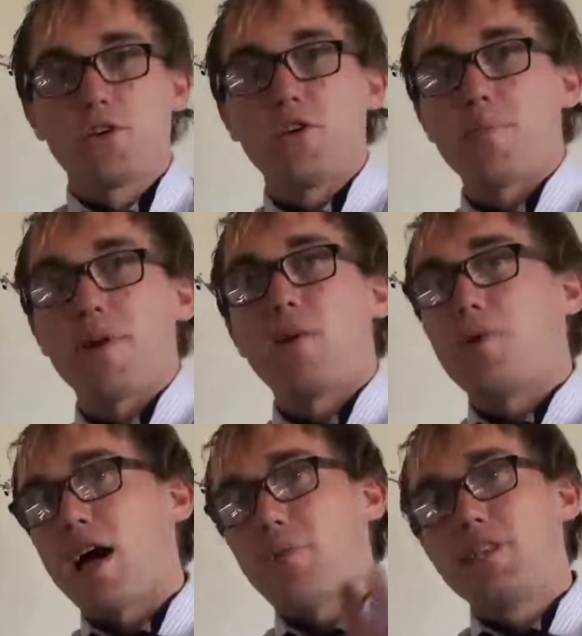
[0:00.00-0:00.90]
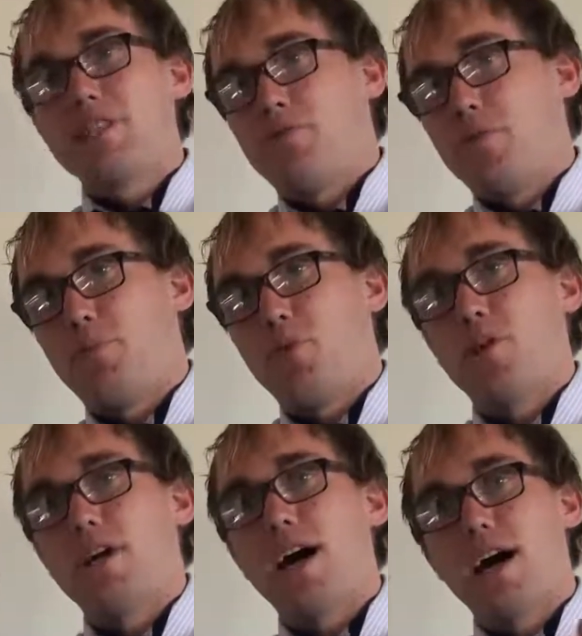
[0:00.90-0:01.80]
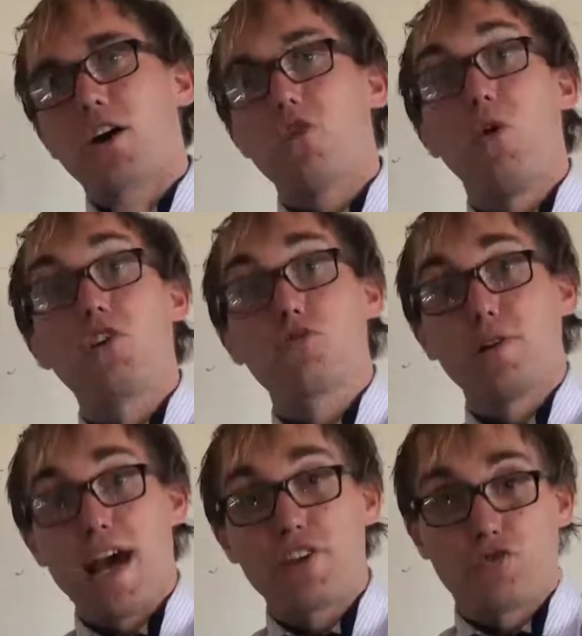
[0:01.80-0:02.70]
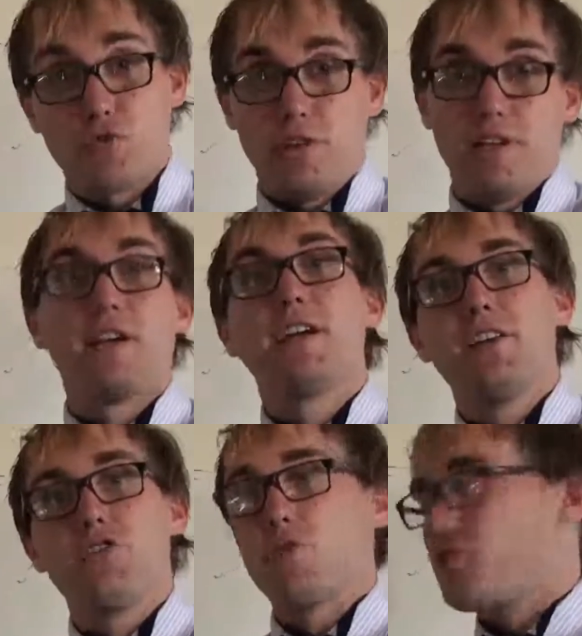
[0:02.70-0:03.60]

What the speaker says: talk about what happens if you put a quadrilateral into a